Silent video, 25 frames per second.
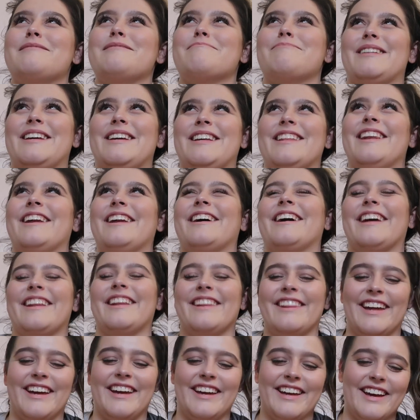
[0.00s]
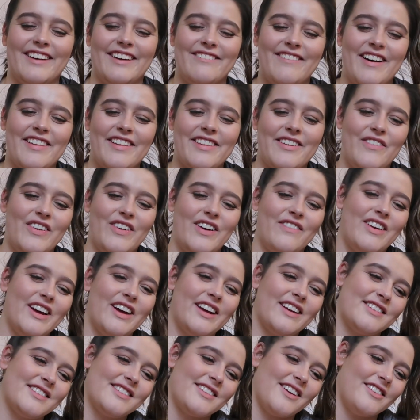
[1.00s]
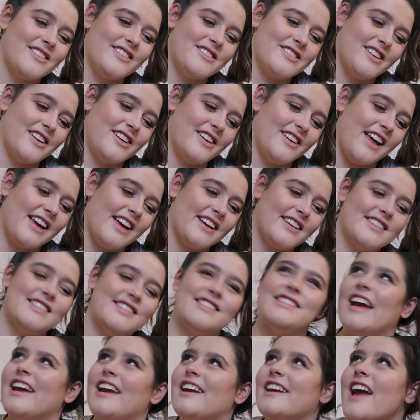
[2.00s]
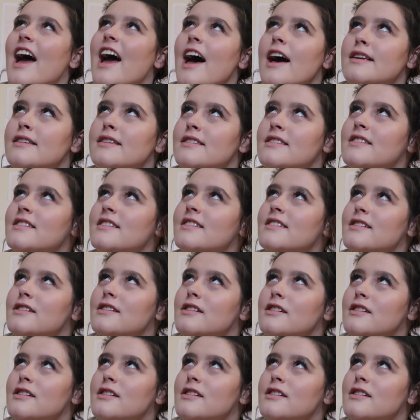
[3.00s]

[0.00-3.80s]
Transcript: deeply look at, thinking about them, and I'm like, so true. Like, say yes